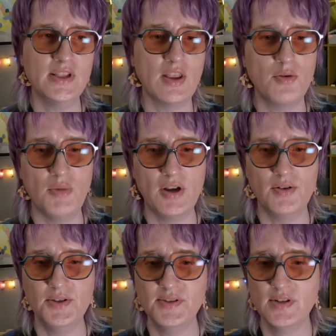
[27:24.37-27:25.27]
these other
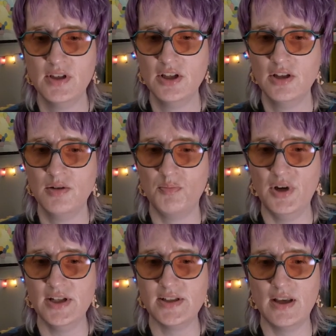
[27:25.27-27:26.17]
models,
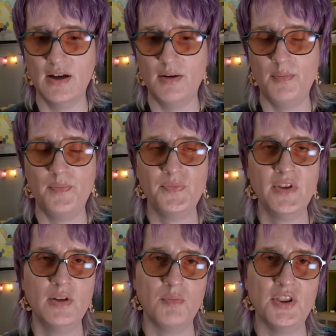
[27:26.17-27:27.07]
but um,
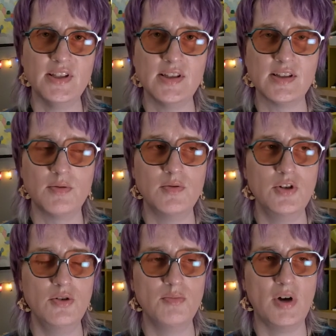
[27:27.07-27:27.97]
but this is a
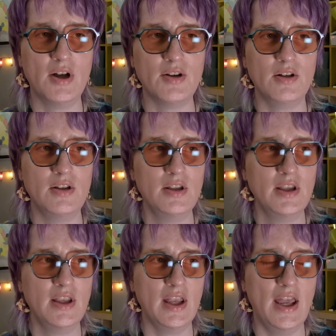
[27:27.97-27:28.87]
new model
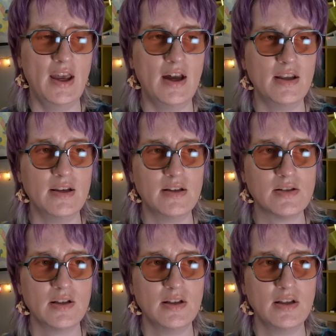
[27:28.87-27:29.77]

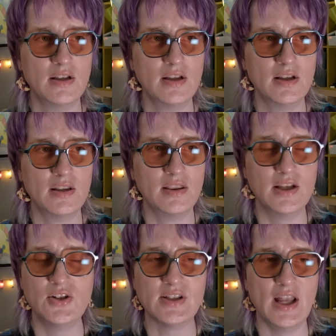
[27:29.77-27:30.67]
and
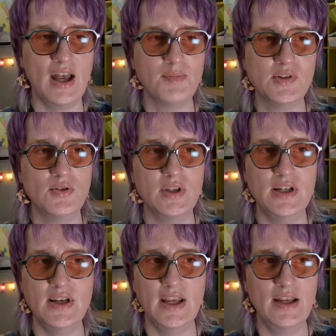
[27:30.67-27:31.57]
they just absolutely
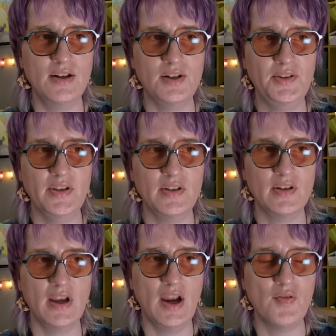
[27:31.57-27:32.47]
nailed
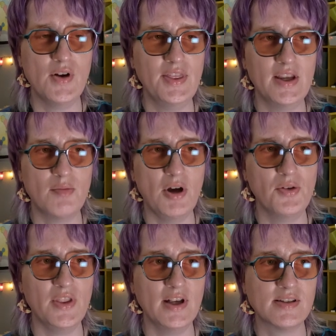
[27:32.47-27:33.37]
everything
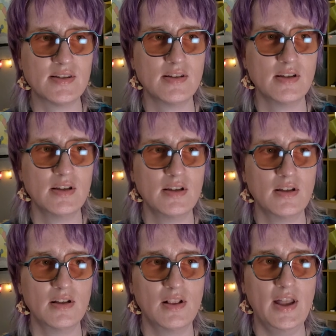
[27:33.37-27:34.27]
about this.
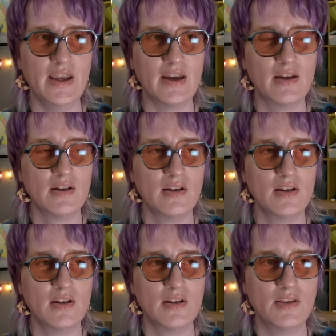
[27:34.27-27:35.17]
Like
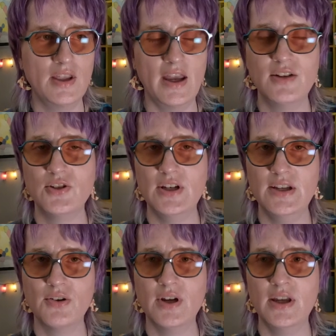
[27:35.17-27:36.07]
the
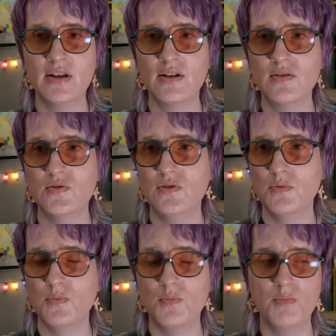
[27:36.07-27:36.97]
engineering
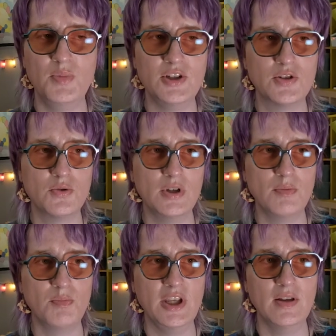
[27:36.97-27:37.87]
between